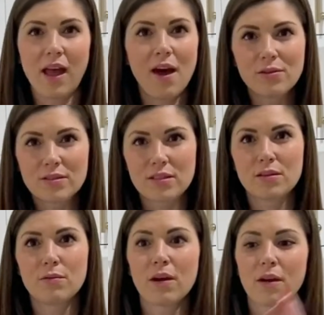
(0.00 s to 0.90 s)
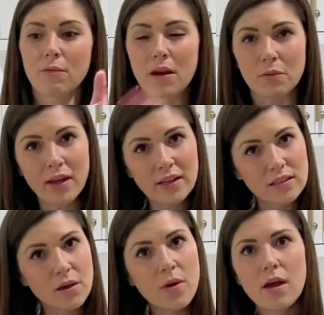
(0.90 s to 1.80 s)
house to where random
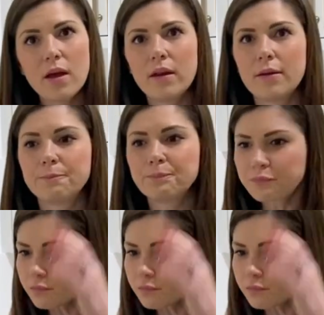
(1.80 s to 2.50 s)
lights come on, and